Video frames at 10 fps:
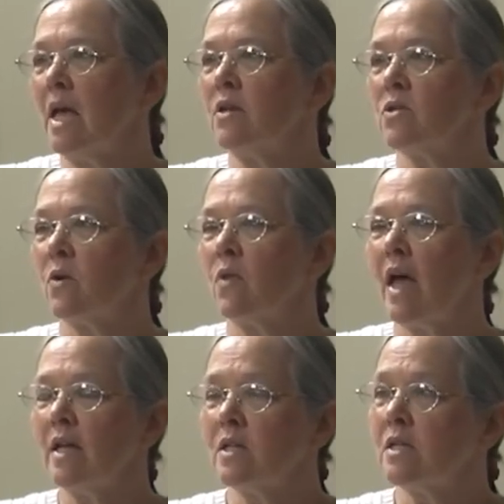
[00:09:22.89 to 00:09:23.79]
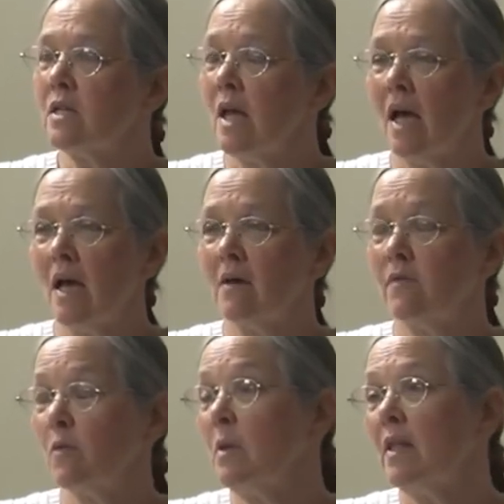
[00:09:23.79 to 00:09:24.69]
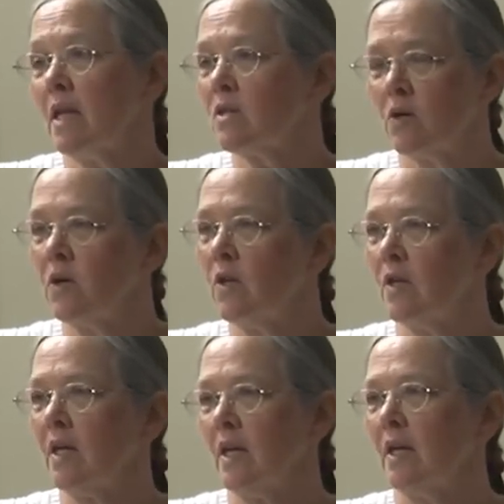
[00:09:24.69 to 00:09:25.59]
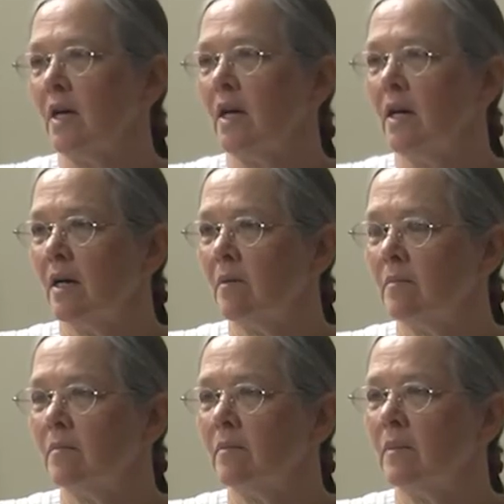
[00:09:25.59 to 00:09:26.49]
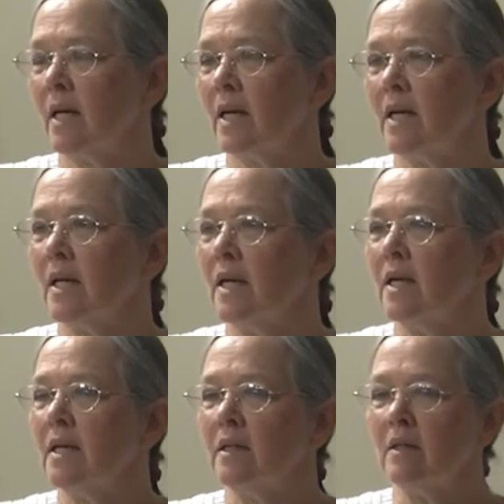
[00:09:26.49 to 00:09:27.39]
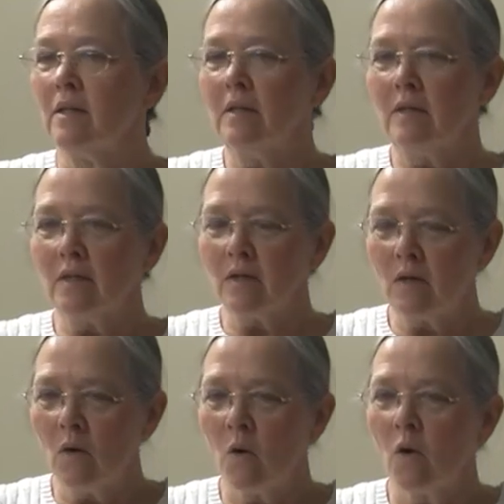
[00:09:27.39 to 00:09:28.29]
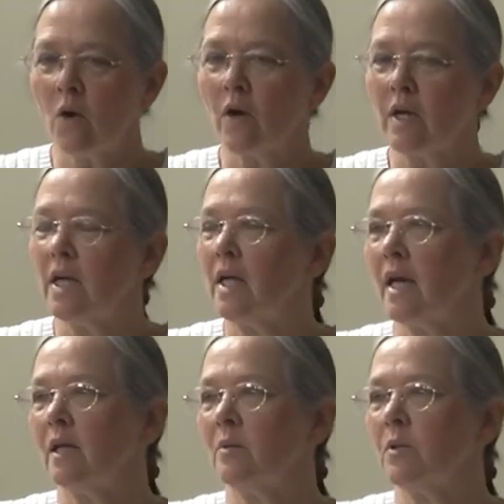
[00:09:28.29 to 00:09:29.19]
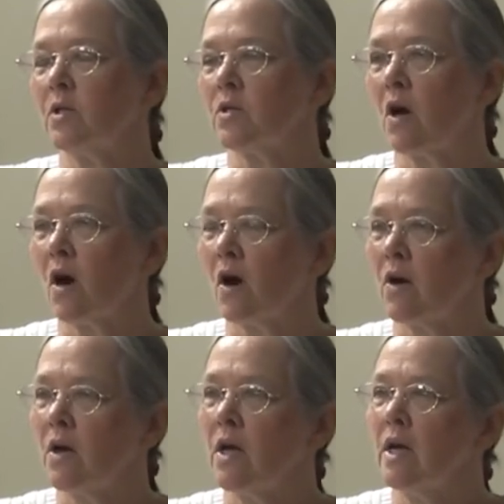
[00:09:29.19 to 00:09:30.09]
So that's, for me, that's a good thing. That the core and key elements are